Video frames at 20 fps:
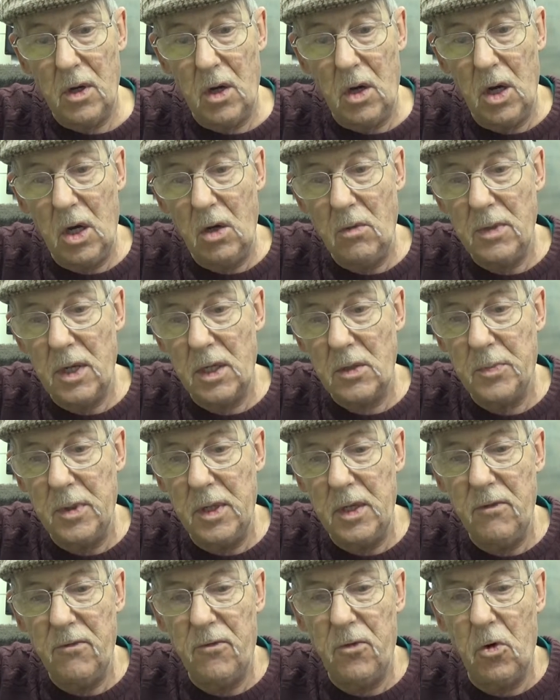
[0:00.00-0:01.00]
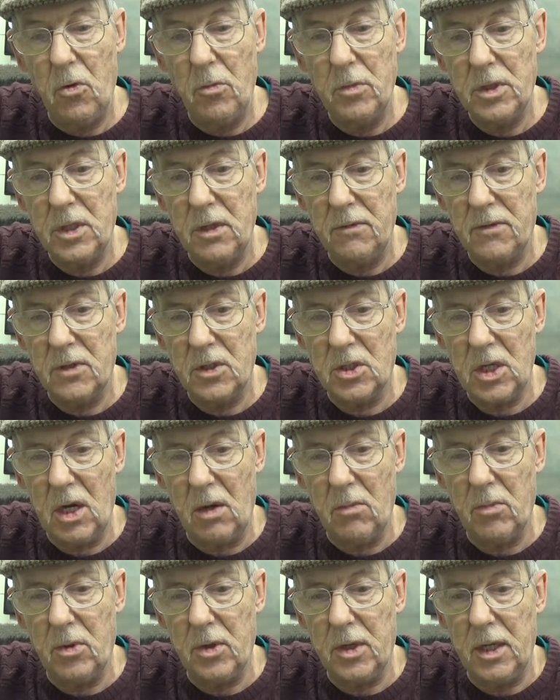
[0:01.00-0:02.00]
I hope that's been informative to
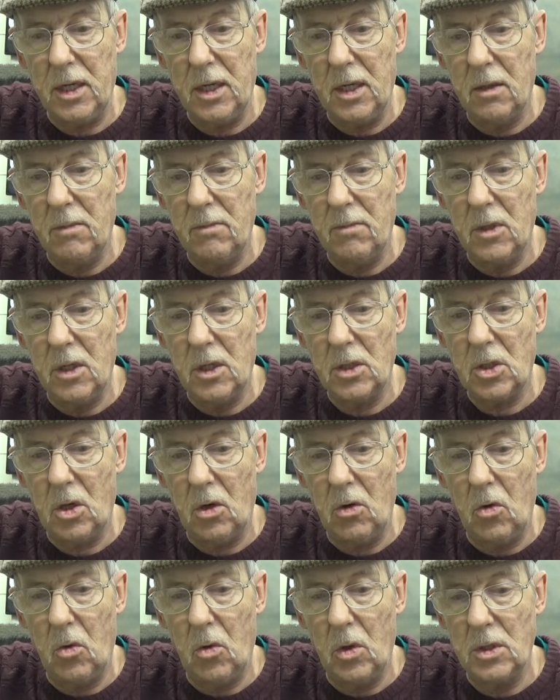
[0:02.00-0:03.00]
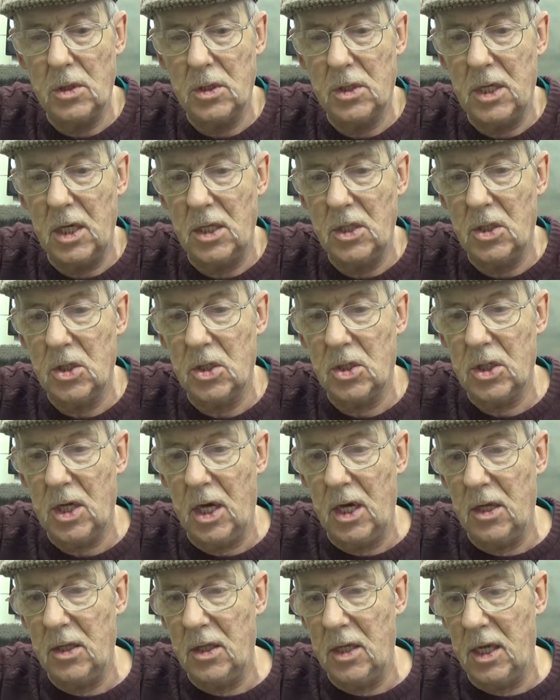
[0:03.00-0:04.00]
somebody. As I always tend to
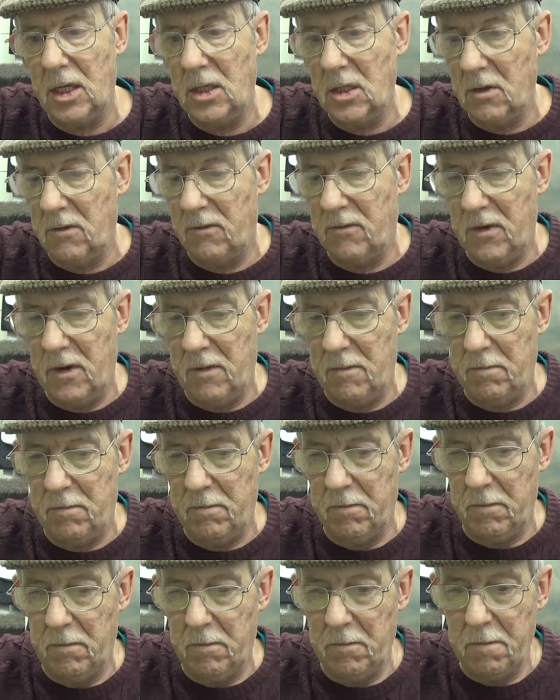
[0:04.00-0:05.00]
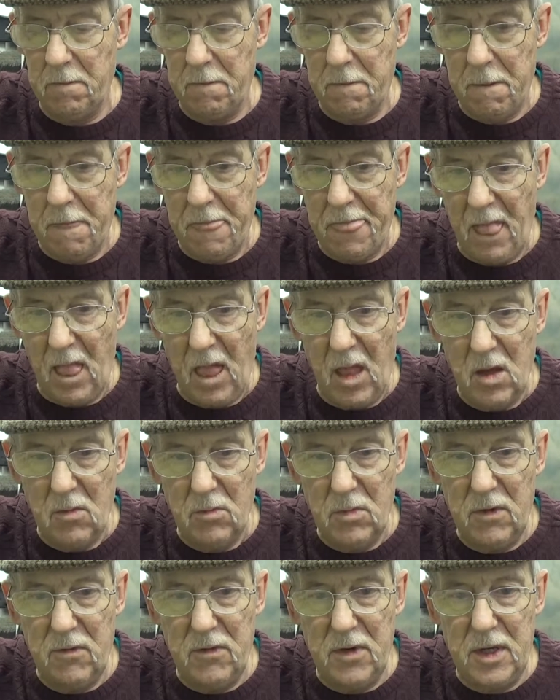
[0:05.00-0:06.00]
say at the end of
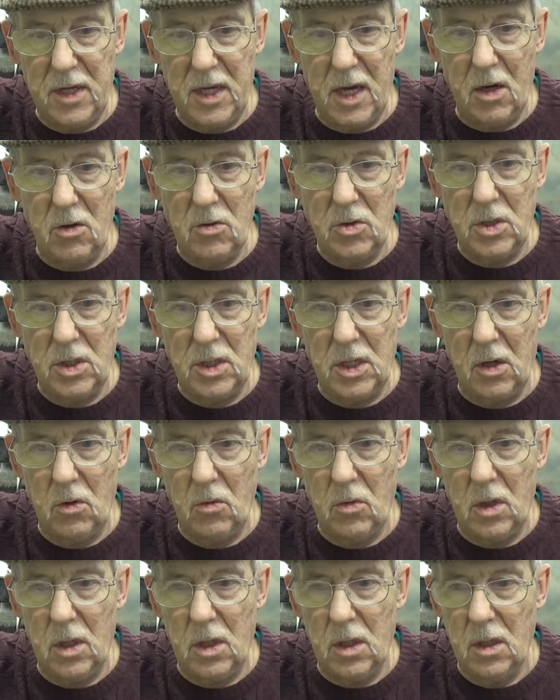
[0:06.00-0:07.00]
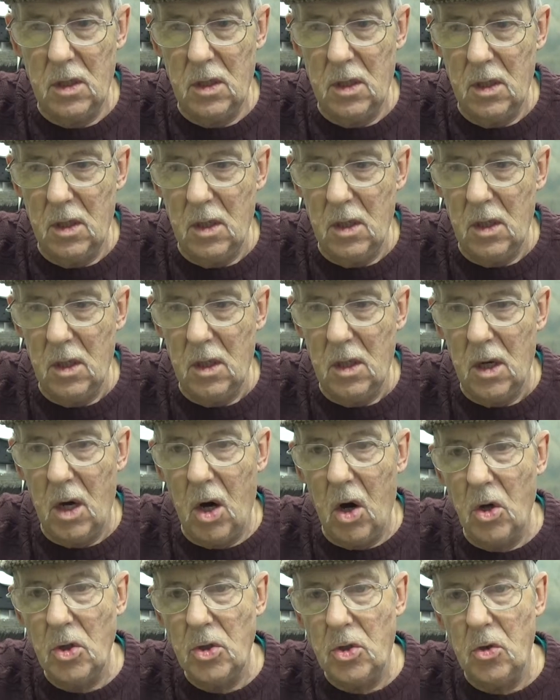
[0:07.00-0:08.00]
my videos, you know,
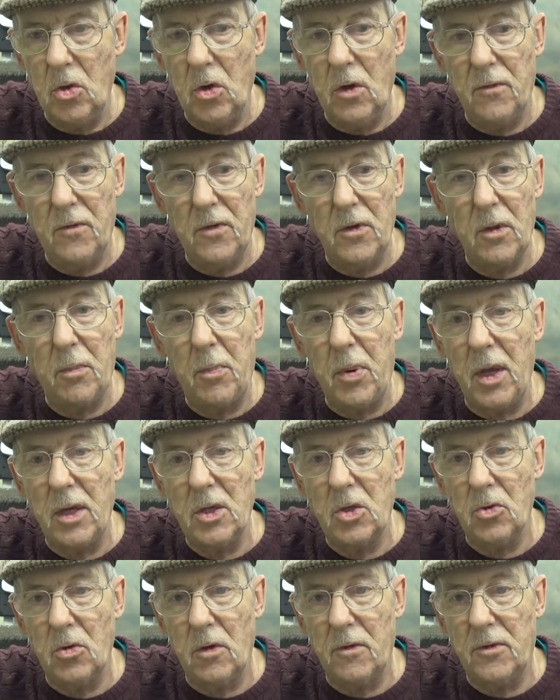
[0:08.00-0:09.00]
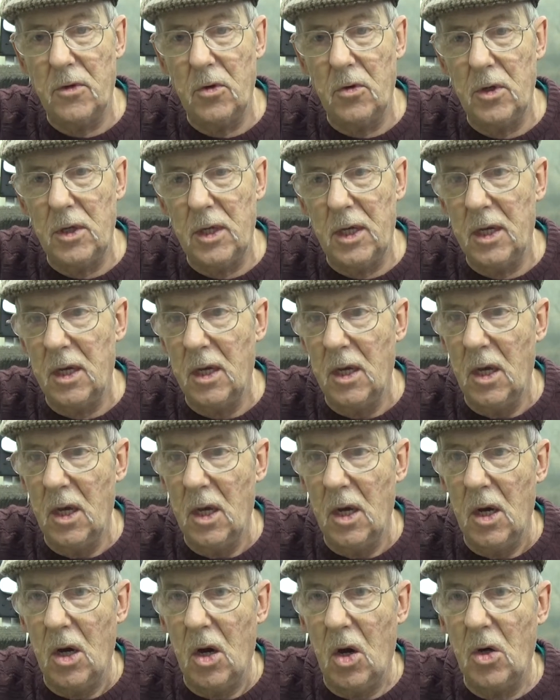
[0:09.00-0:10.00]
I do it for the pleasure of doing it.
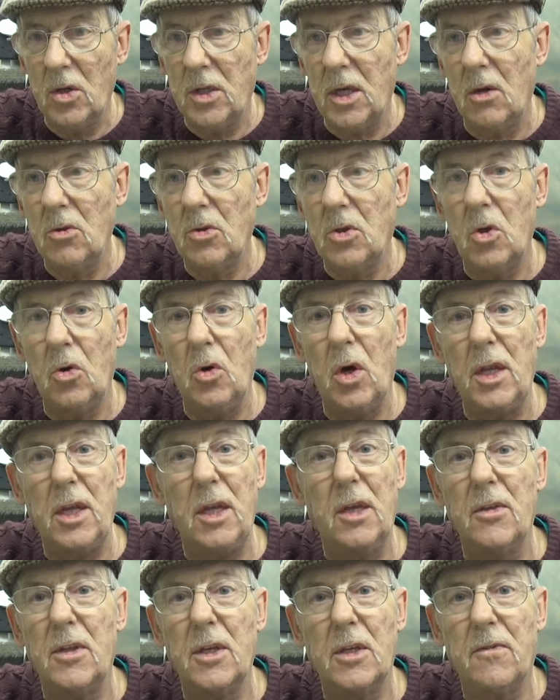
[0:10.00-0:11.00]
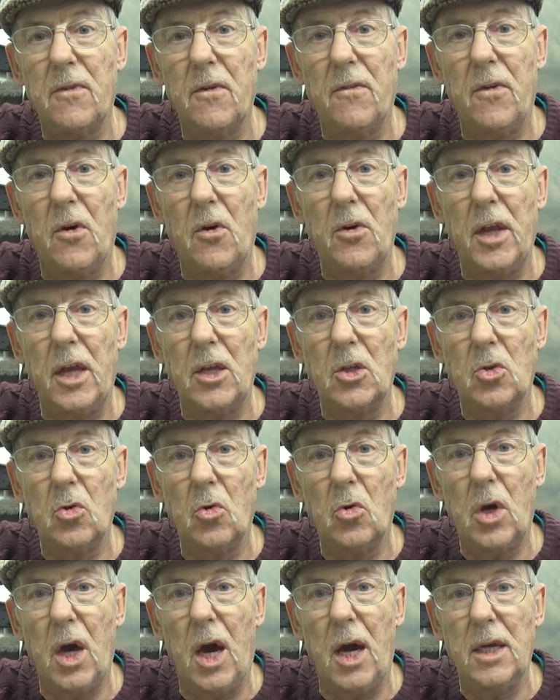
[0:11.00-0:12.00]
I don't do any of this for financial
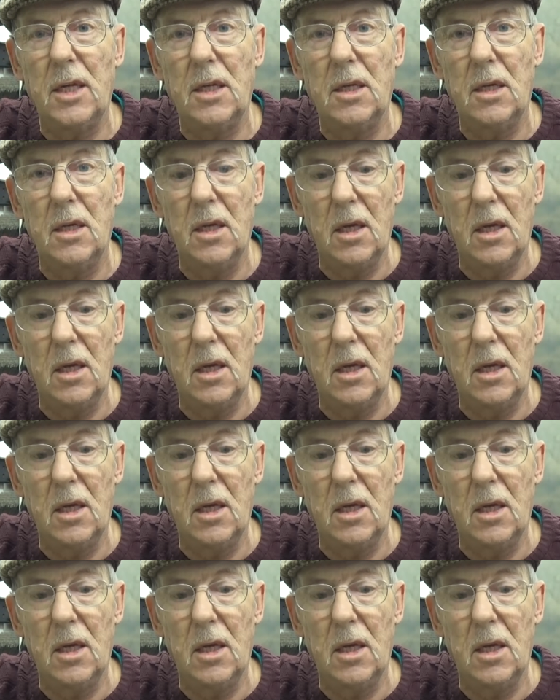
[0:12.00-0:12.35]
gain.